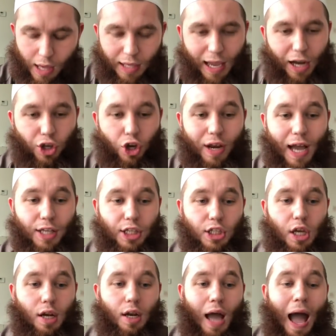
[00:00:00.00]
You're not just
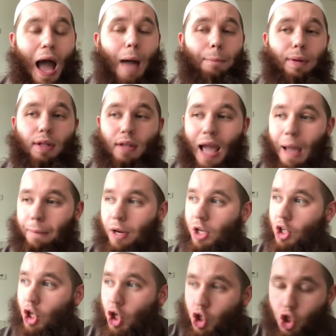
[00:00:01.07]
going to happen to
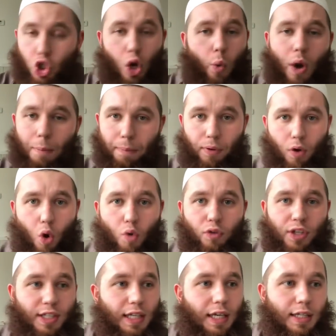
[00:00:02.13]
just show up
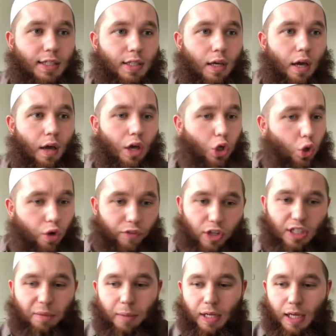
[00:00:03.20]
overseas,
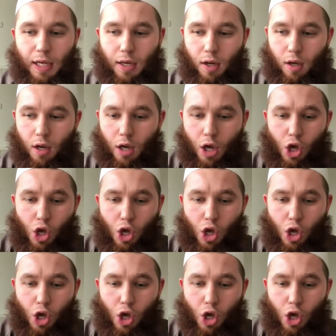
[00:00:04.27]
University of Medina.